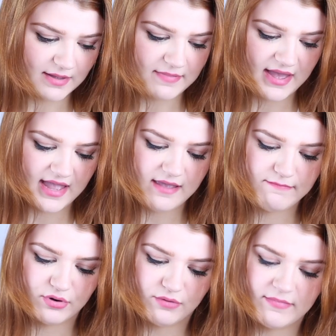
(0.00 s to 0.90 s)
my
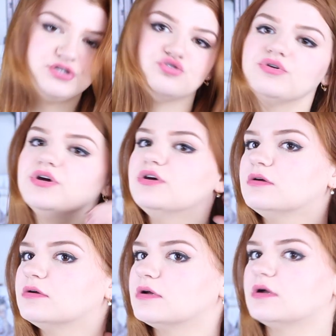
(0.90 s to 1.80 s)
paper
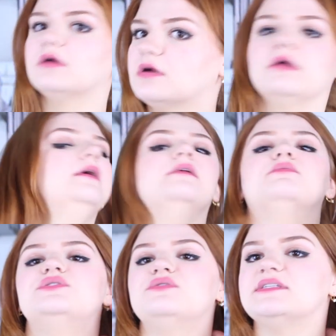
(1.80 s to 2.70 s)
measurer, and we'll
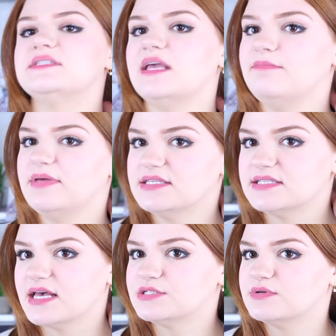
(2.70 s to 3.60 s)
do the same piece
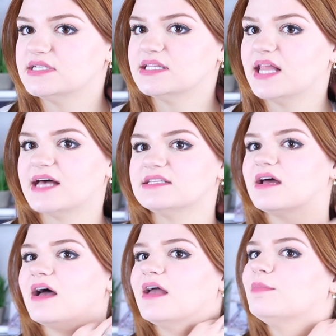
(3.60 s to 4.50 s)
as we did last
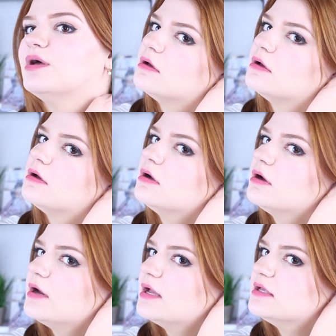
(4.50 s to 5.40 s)
time. All
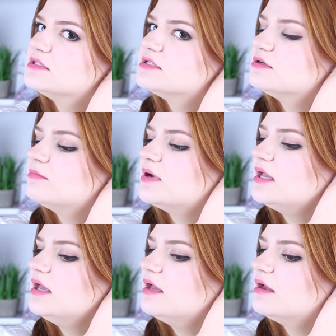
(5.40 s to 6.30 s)
right, so my
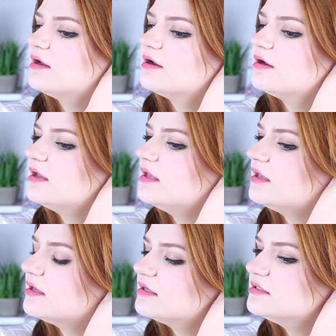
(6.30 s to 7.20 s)
hair
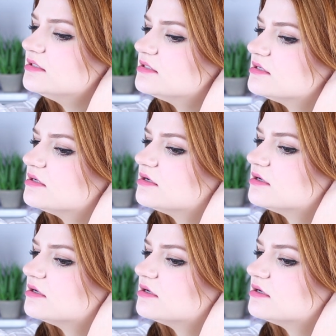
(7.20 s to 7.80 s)
is,